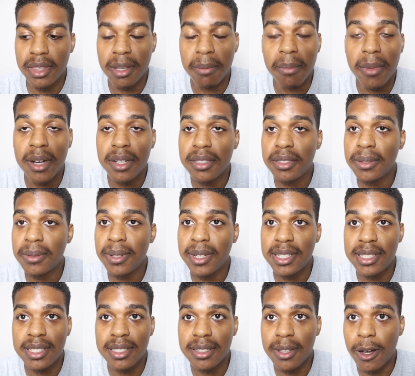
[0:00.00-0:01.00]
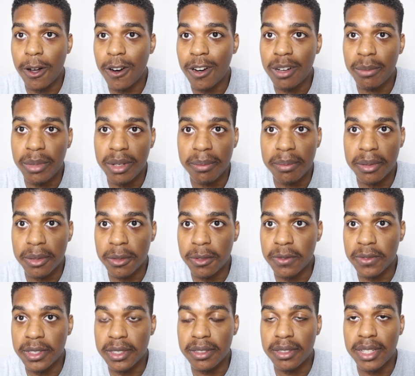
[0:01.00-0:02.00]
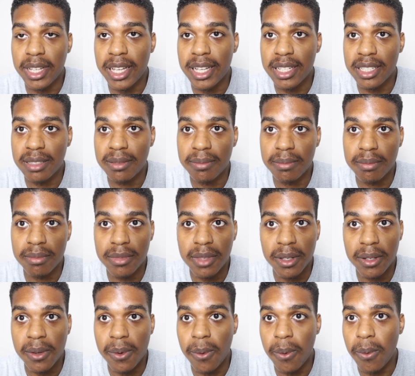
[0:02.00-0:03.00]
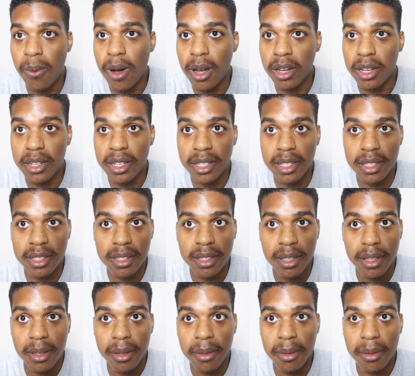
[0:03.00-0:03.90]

The Mark two has just already been proven as the quality